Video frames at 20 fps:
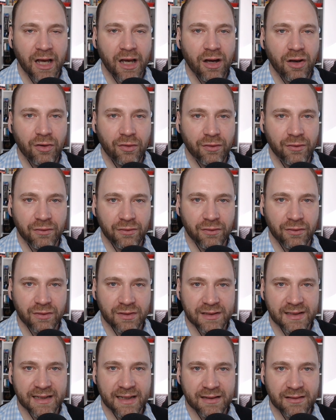who
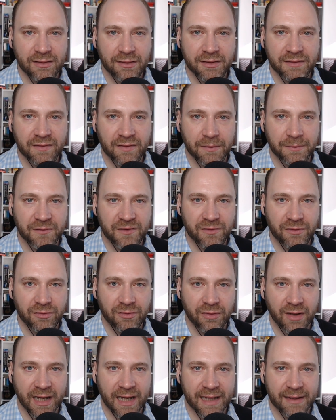did not
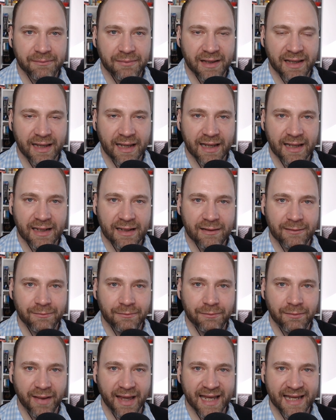subscribe
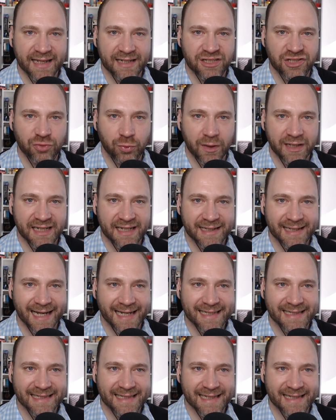in May
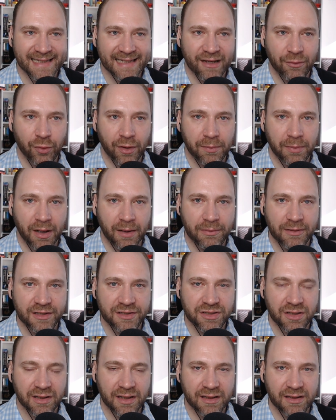2019 that we
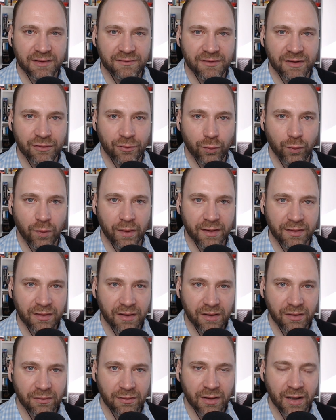published an interview with
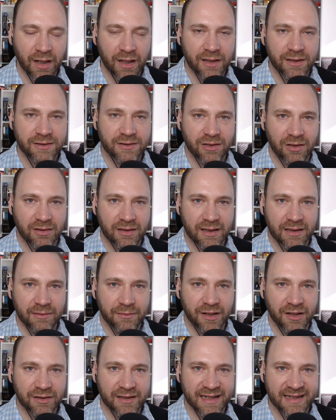you talking
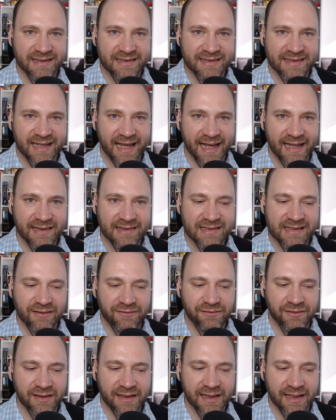about
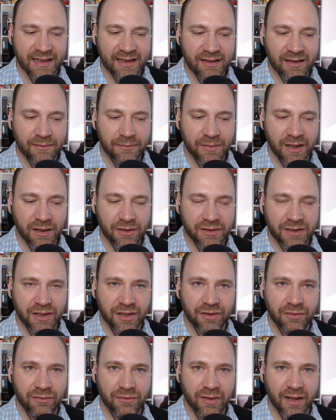extensively about
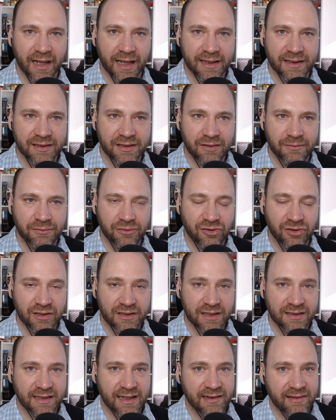you and your
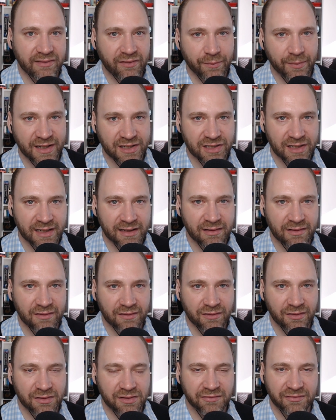product, and especially the
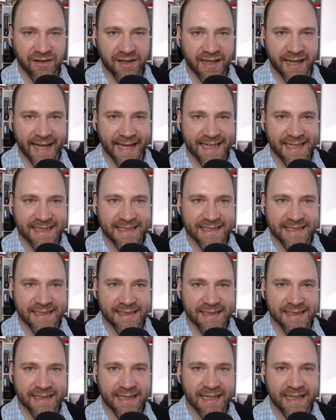certification.